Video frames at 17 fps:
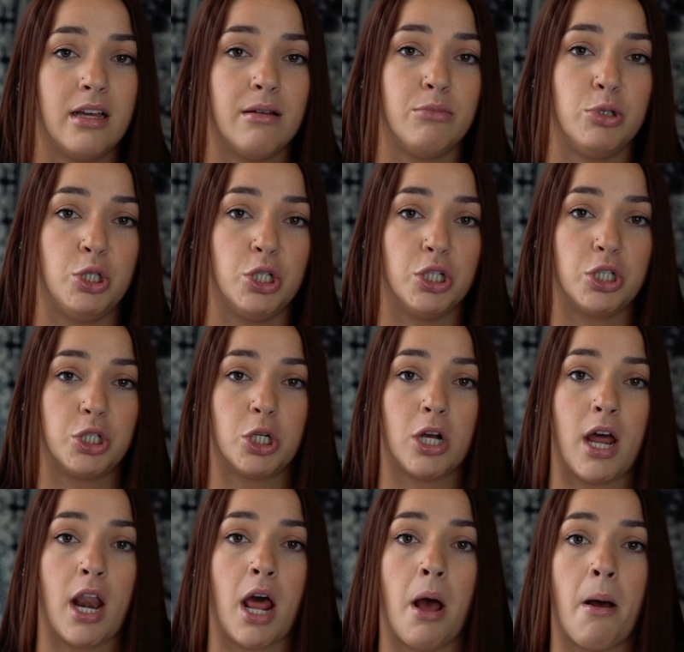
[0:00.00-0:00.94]
I'm just
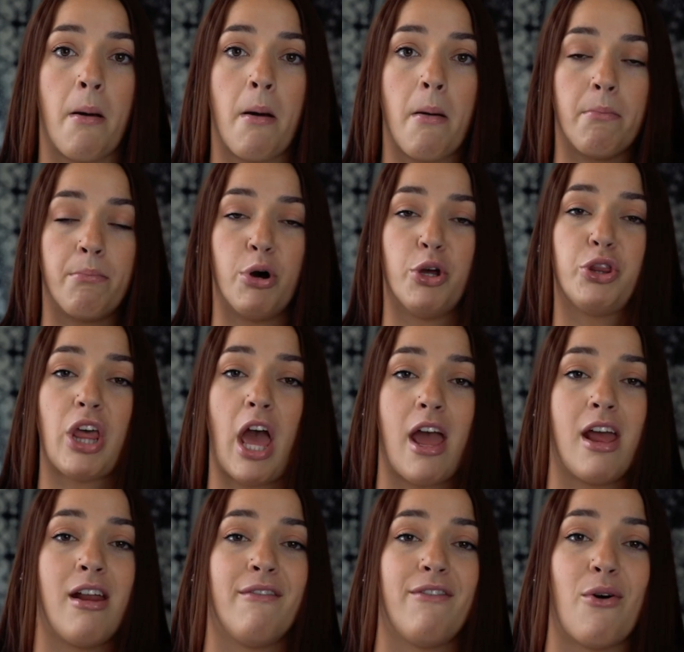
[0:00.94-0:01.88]
trying to put
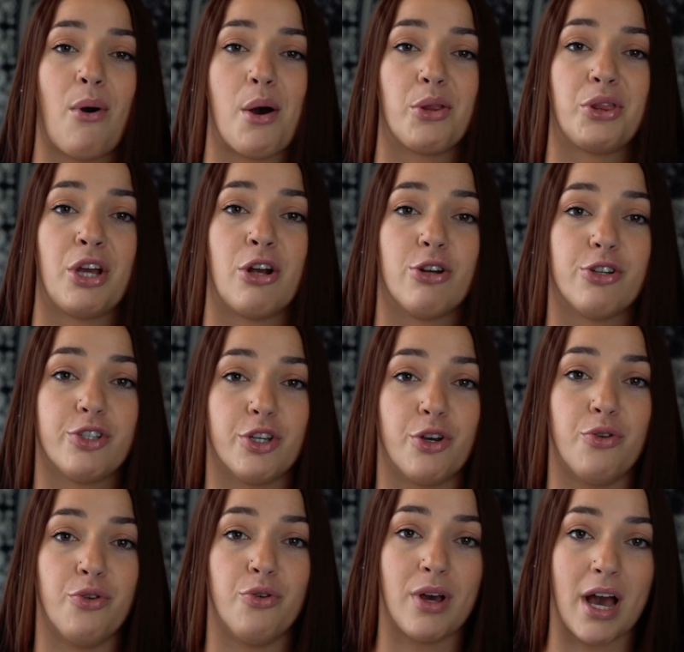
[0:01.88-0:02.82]
that info out there so
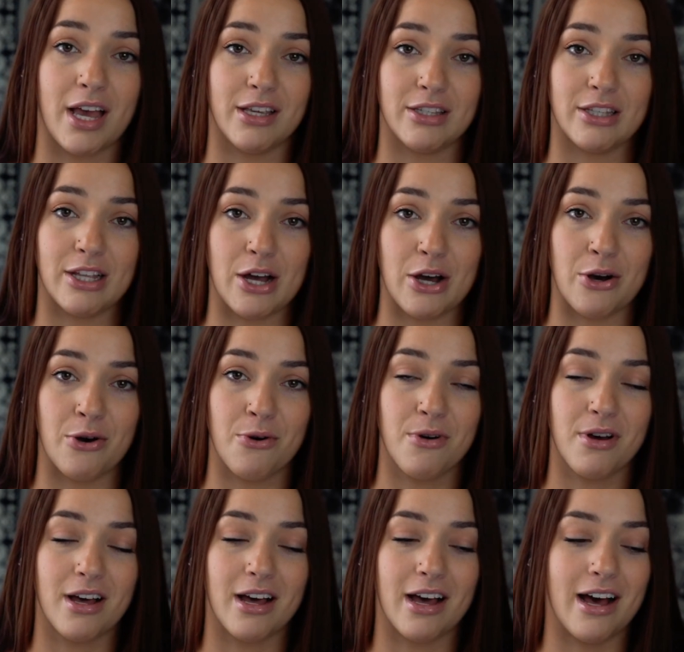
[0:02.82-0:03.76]
you guys
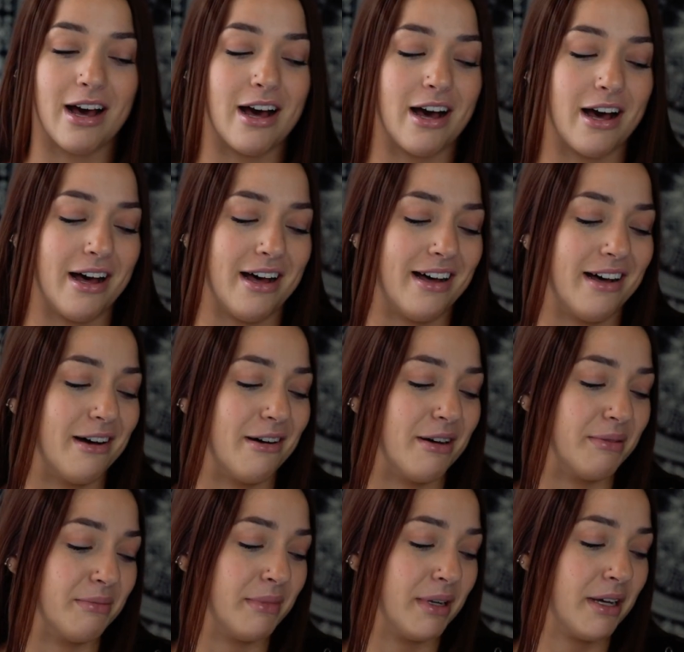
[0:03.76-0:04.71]
know.
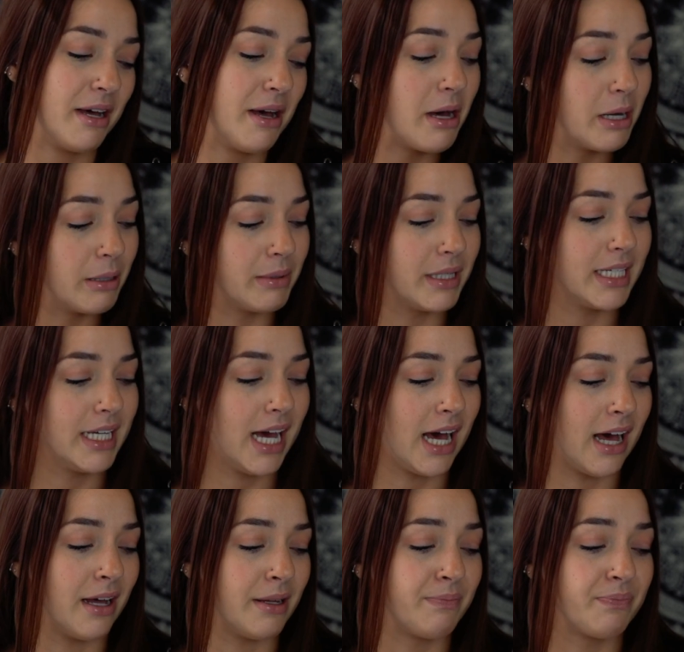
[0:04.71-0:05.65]
But
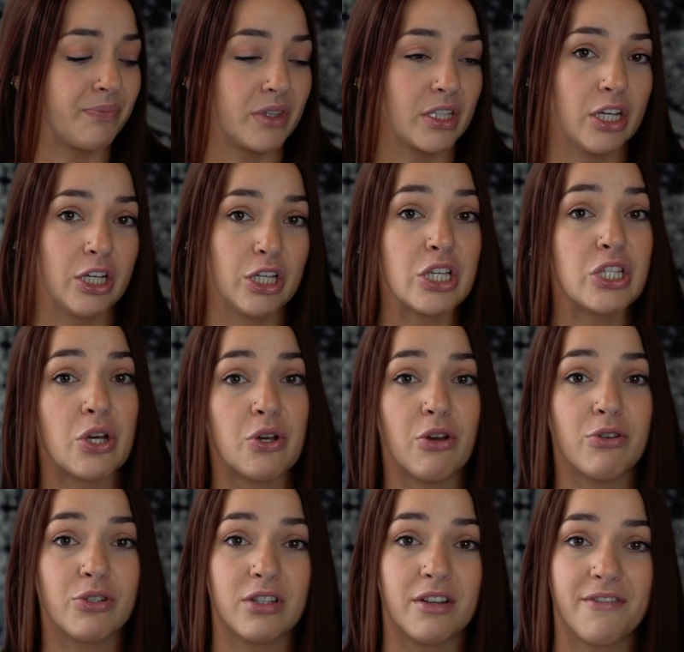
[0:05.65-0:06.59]
yeah. So
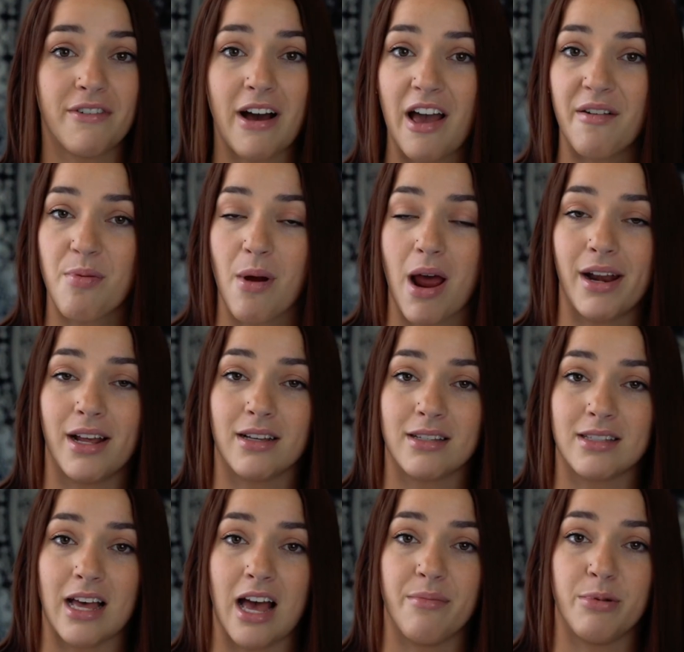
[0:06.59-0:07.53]
those are the 5
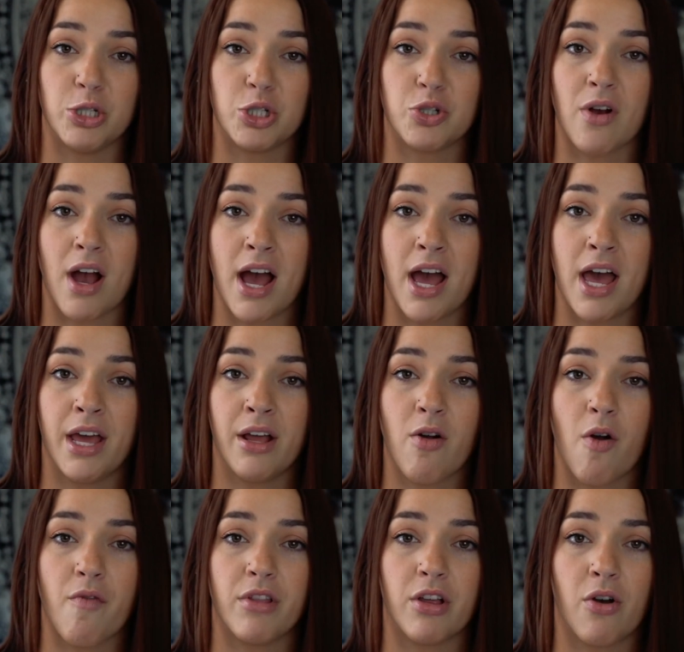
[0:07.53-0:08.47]
products that I've been trying
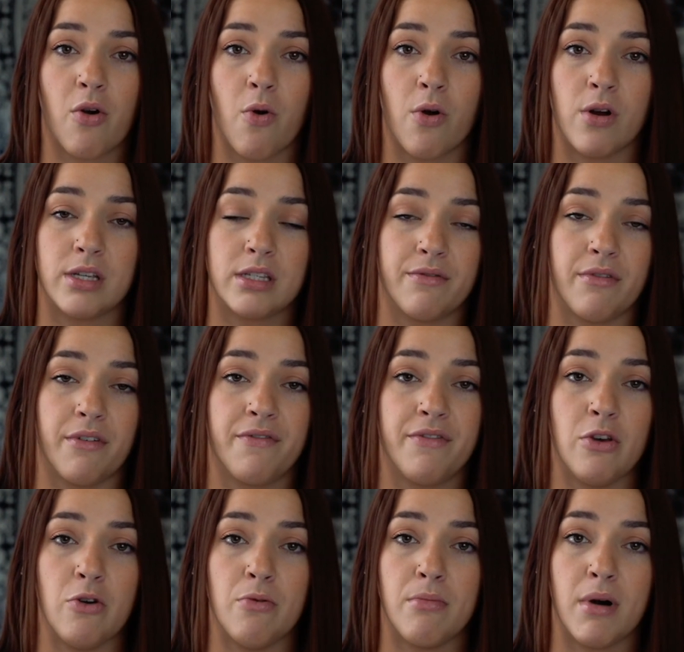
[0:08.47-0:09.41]
over the course of a
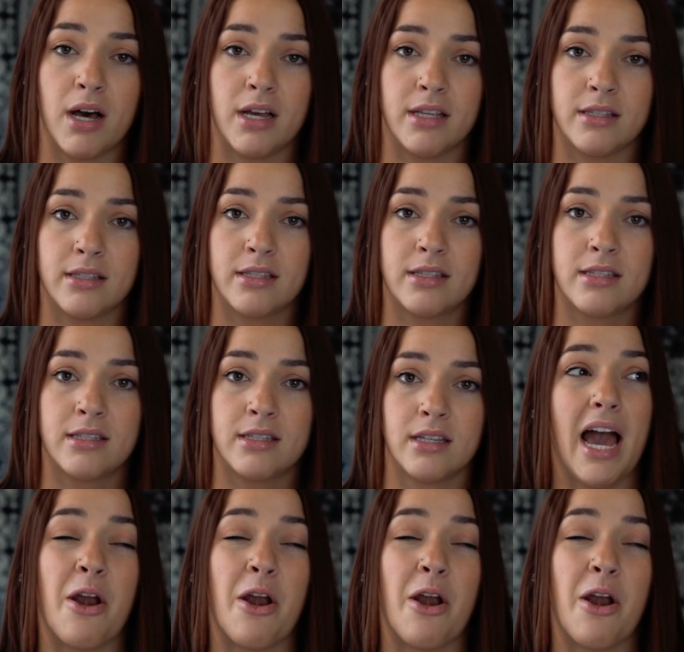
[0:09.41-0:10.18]
few months.